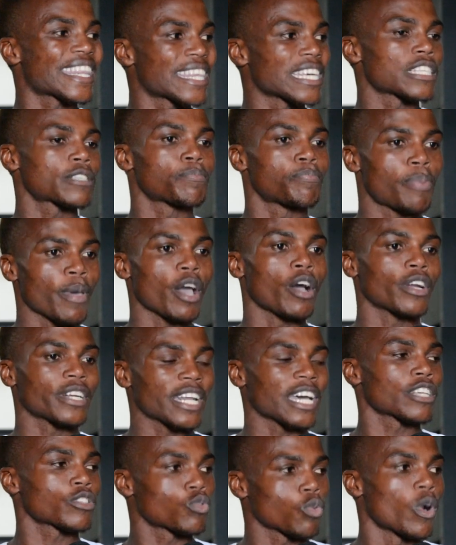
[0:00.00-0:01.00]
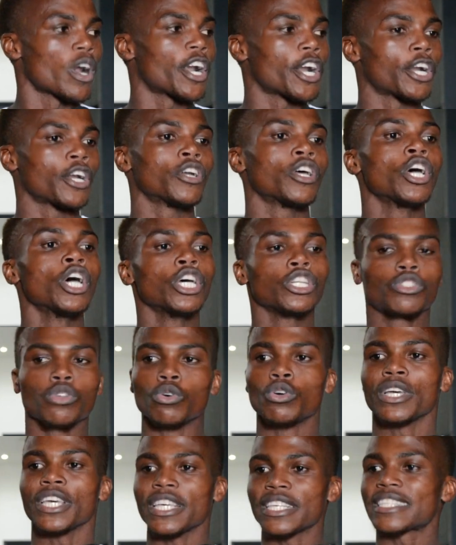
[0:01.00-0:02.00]
this belt as well
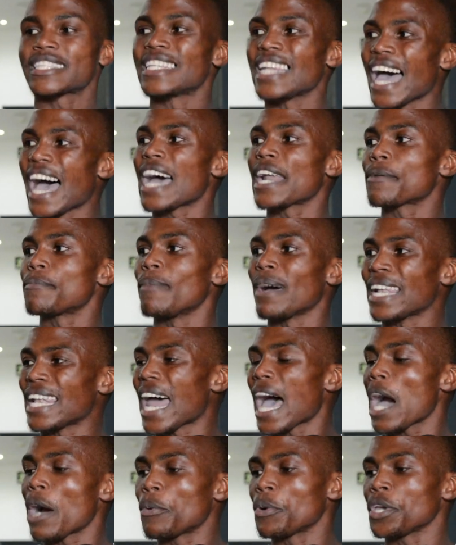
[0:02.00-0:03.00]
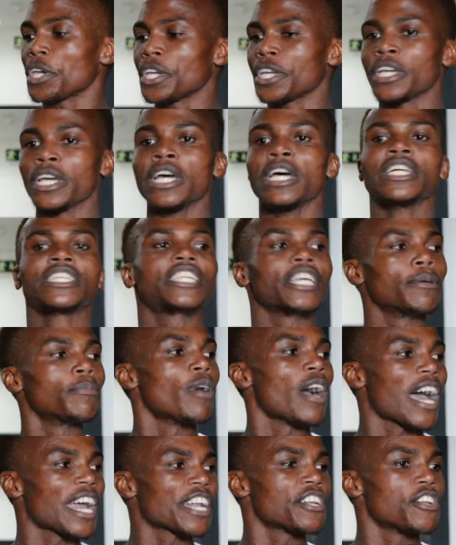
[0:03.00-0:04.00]
to his land, Malawi. Team
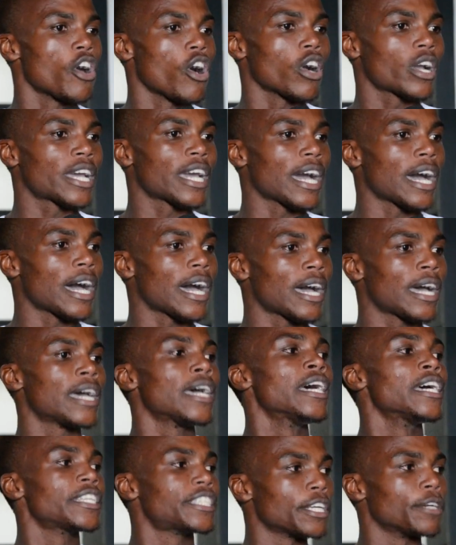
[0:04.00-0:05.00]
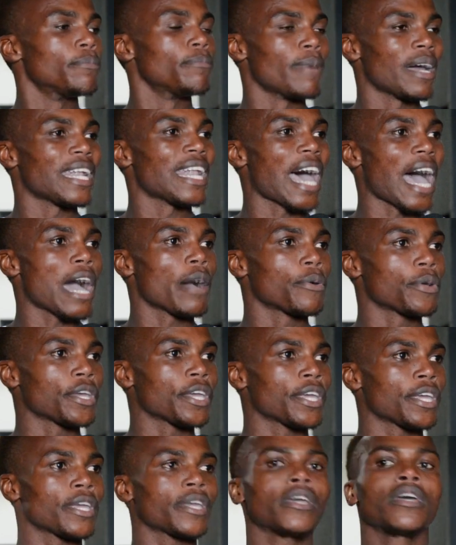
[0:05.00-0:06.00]
Hadnok, Team
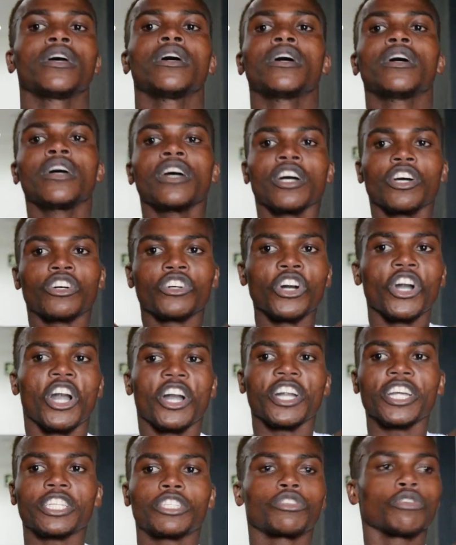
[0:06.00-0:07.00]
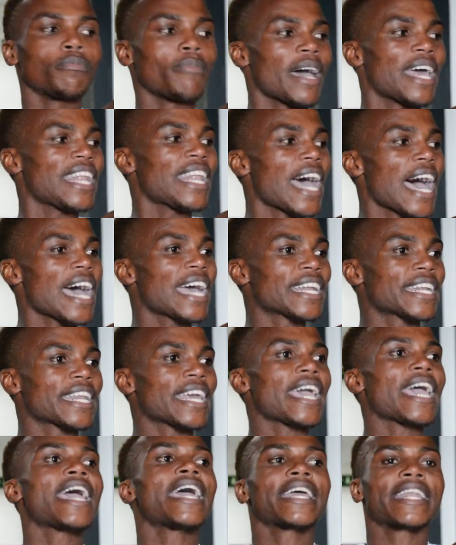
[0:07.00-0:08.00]
Malawi, glory to my land
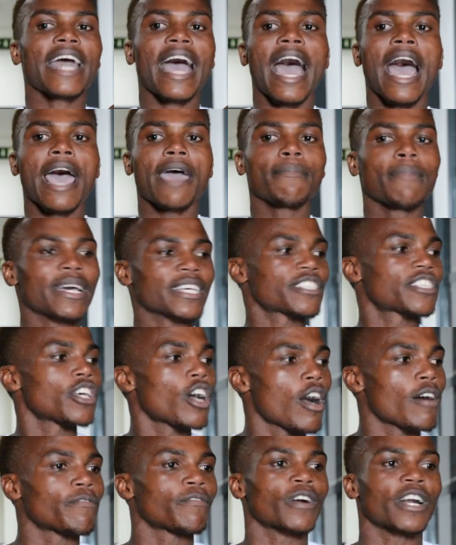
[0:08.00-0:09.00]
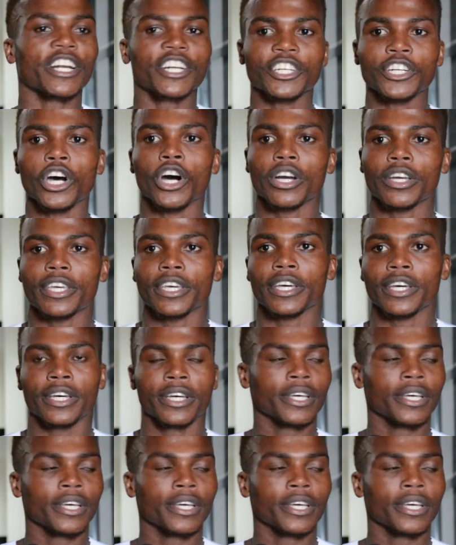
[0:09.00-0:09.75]
and I myself, Hadnok.